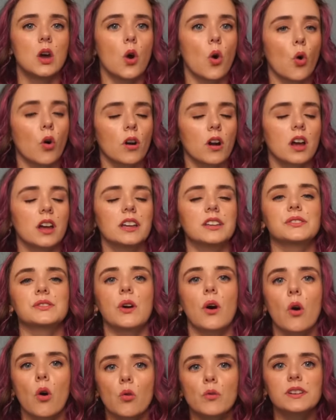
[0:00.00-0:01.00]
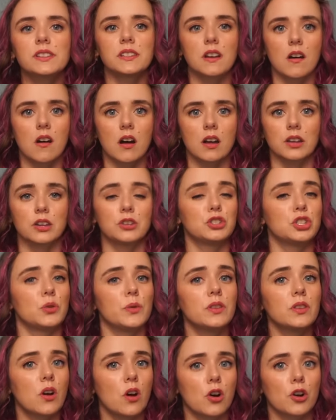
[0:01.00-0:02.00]
Aura is always on
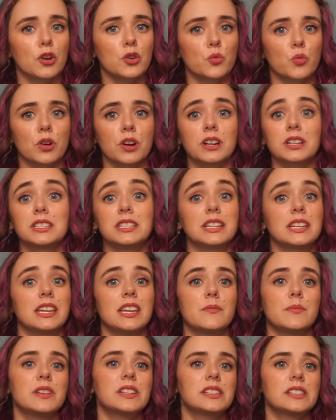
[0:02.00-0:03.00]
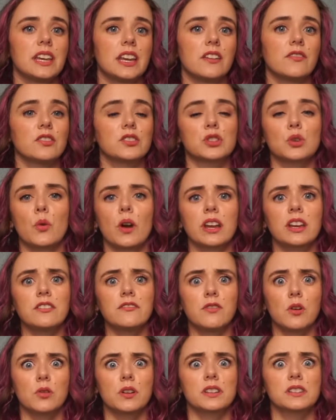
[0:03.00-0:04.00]
doing the hard work to keep me safe so I can
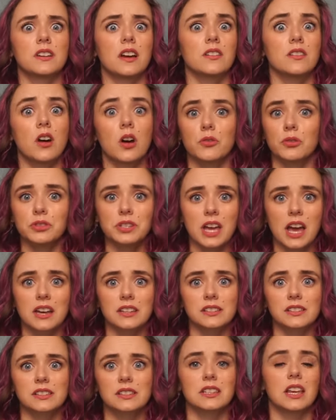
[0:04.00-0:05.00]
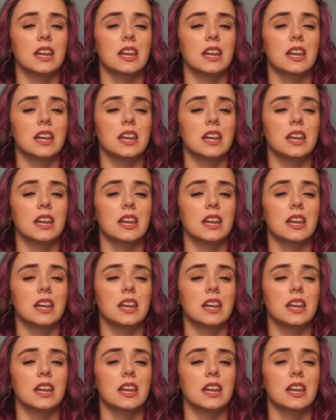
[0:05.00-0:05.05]
focus on other tasks,